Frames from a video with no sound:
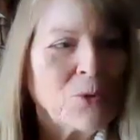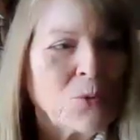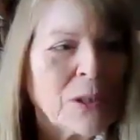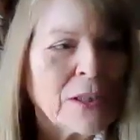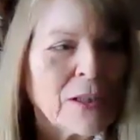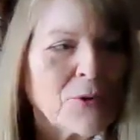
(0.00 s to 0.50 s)

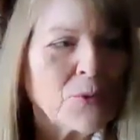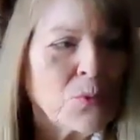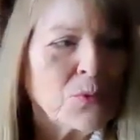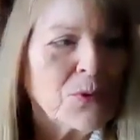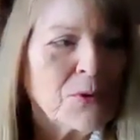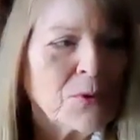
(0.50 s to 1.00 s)
What are
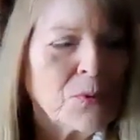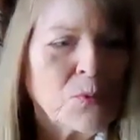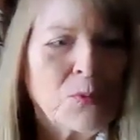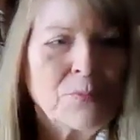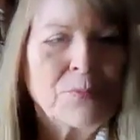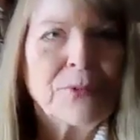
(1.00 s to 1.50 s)

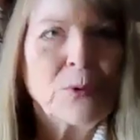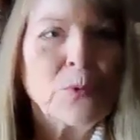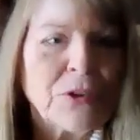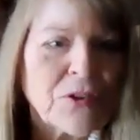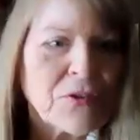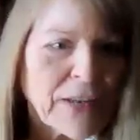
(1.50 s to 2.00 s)
the
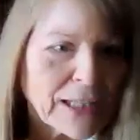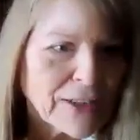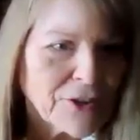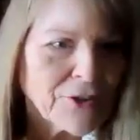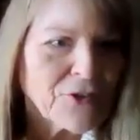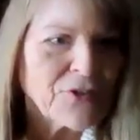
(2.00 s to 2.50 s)
risk
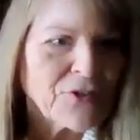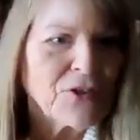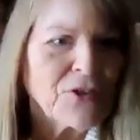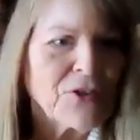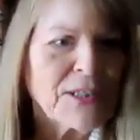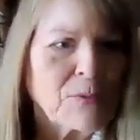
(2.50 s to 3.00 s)
factors for
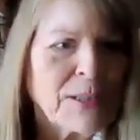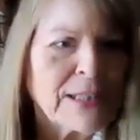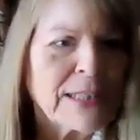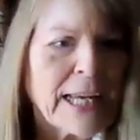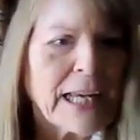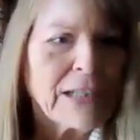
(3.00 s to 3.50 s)
someone
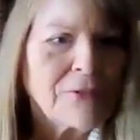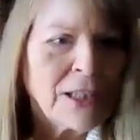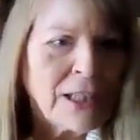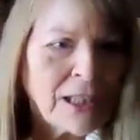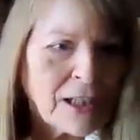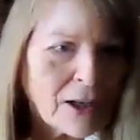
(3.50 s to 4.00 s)
to have
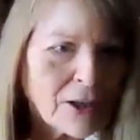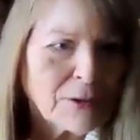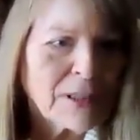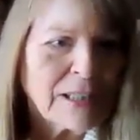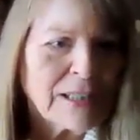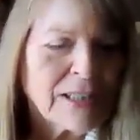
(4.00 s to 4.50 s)

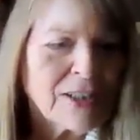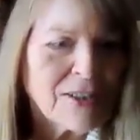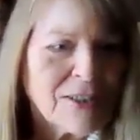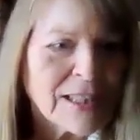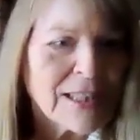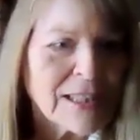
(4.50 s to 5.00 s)
heart
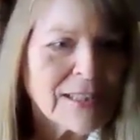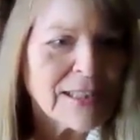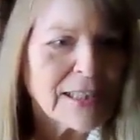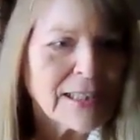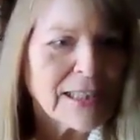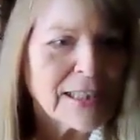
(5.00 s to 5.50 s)
conditions and things
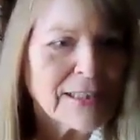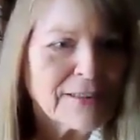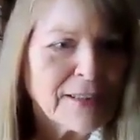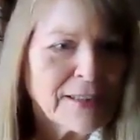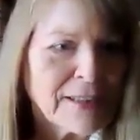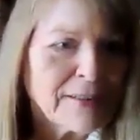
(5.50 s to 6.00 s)
like that,
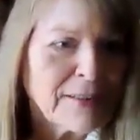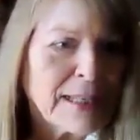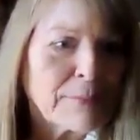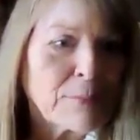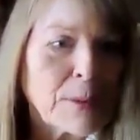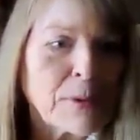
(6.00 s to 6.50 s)
and
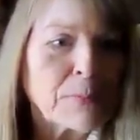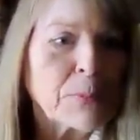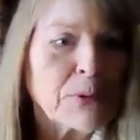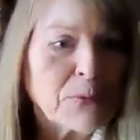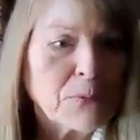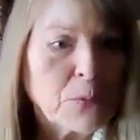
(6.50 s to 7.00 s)
that maybe
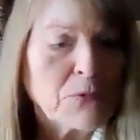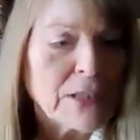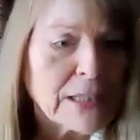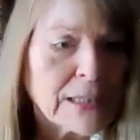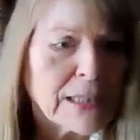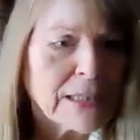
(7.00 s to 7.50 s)

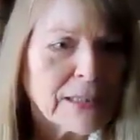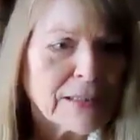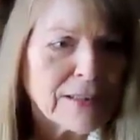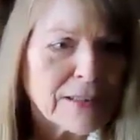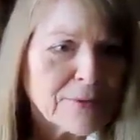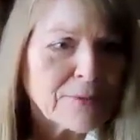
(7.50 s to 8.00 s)
prevent getting
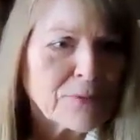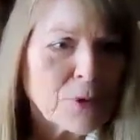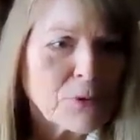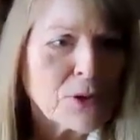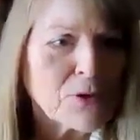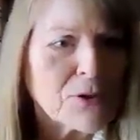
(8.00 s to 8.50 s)
it? What
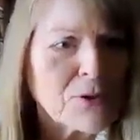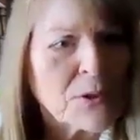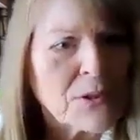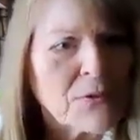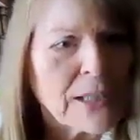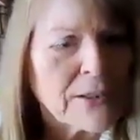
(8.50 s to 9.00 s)
would those
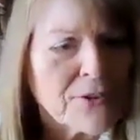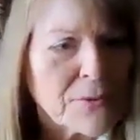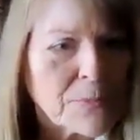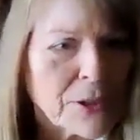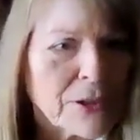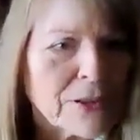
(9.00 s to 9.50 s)
risk factors
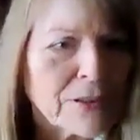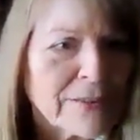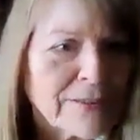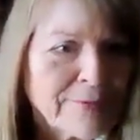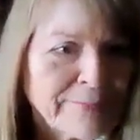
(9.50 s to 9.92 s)
be?